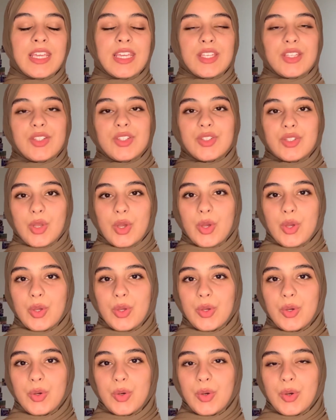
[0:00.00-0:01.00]

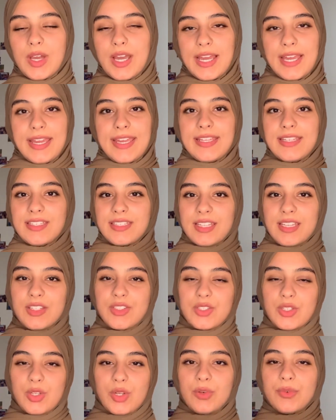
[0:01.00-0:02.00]
So I decided
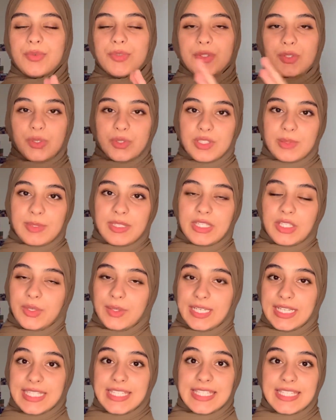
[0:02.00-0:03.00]
to go for Talk To Me in
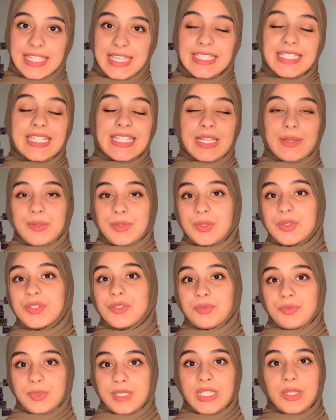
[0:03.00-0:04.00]
Korean instead, and I would also
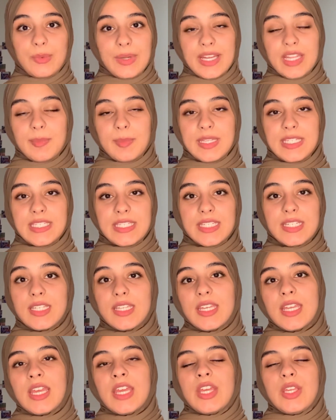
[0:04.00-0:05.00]
really recommend it.
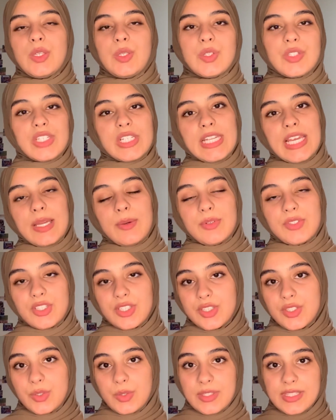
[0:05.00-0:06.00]
Usually I would
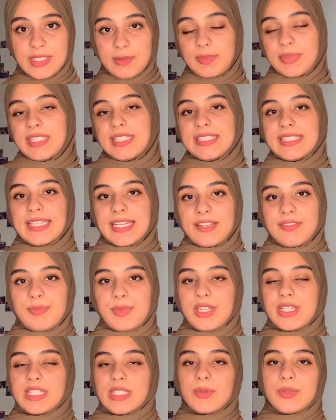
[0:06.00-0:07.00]
just use the PDF
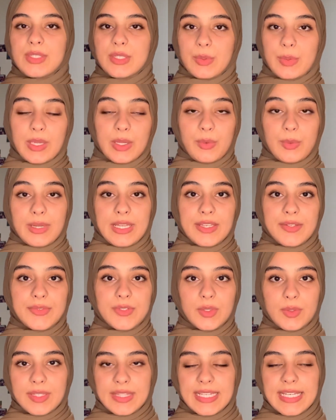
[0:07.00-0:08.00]
because it was a quick way of
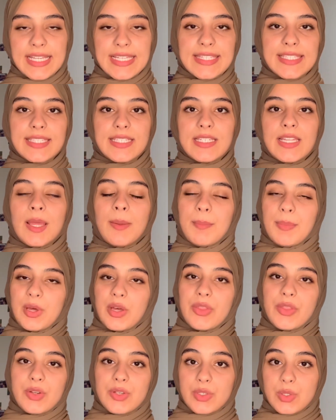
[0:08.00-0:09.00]
doing the lesson,
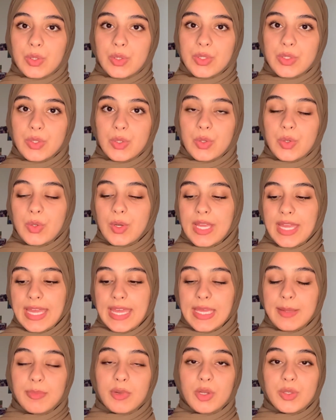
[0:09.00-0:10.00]
but there's also a
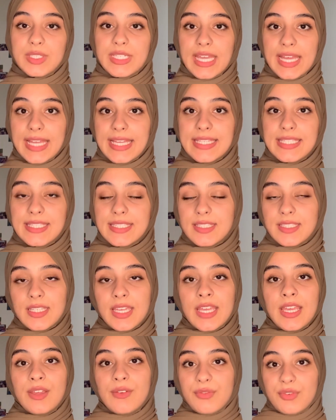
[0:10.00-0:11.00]
podcast
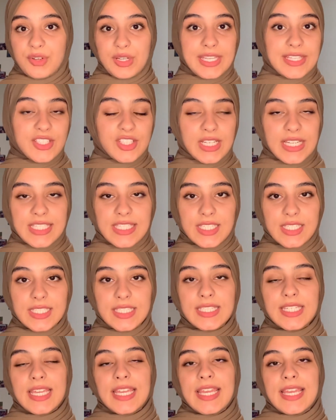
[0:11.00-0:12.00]
for each
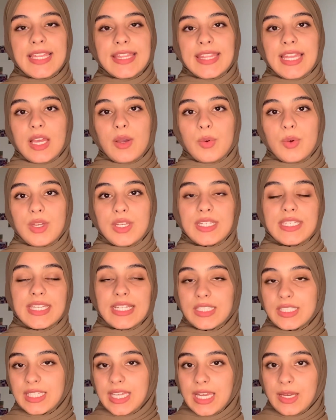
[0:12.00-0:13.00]
lesson that would
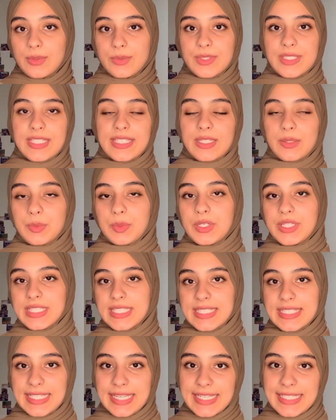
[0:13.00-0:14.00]
tell you how to say the words
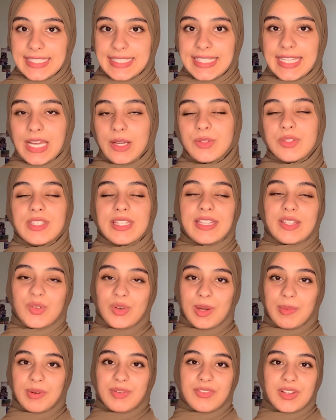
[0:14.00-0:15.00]
exactly, how to say the
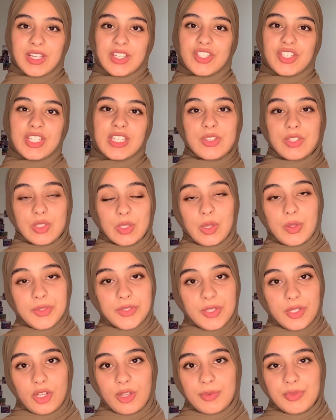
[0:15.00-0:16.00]
grammar functions. This is
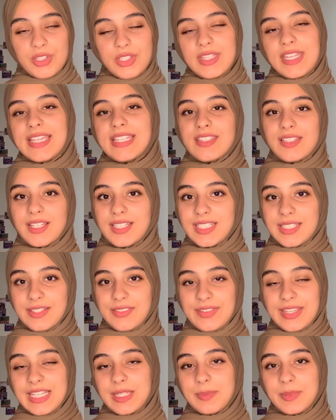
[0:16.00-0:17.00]
also an option that is not
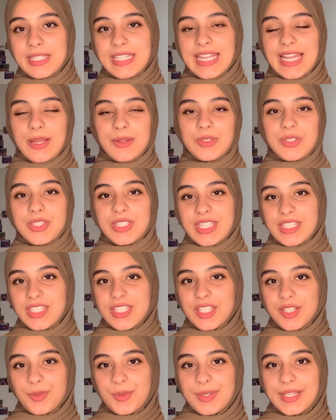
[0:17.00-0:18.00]
available in How to Study
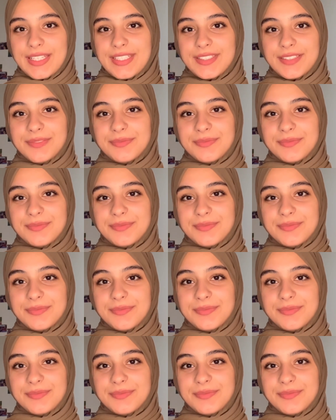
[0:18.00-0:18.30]
Korean.